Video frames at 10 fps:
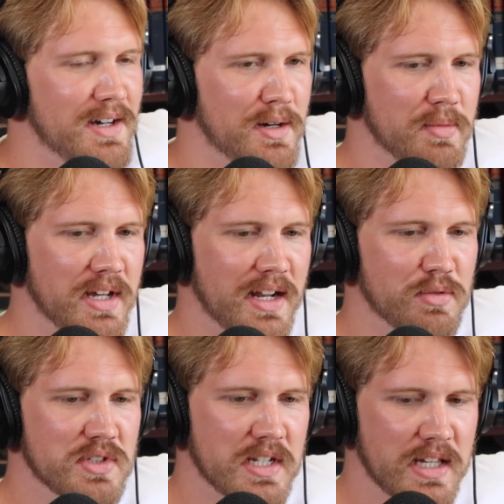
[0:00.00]
And I
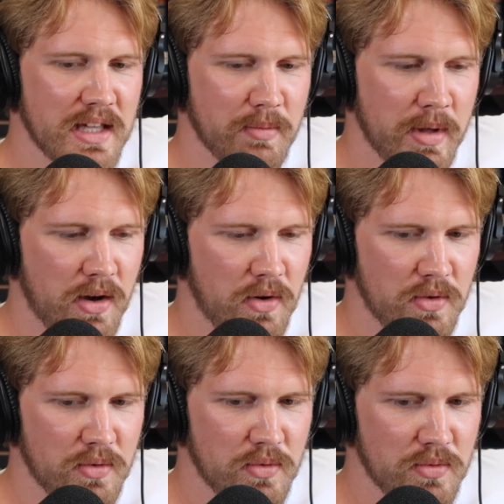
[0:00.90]
was thinking
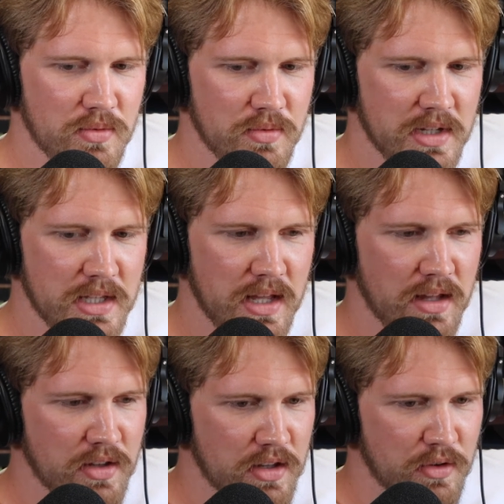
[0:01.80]
about in
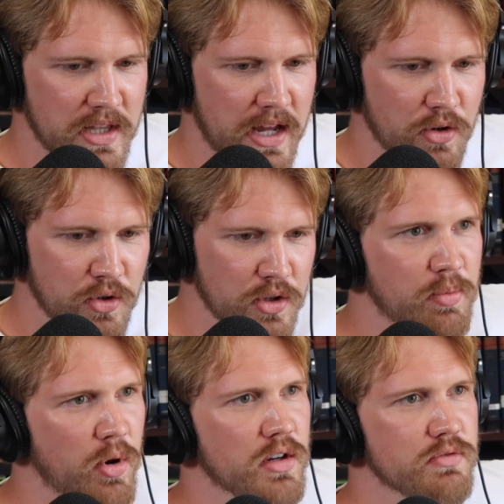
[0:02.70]
that early
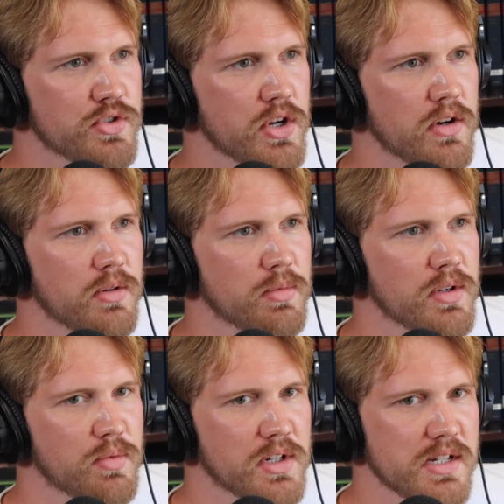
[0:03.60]
part of Job,
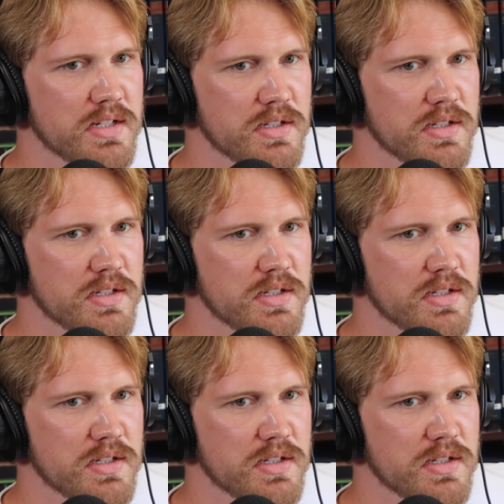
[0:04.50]
when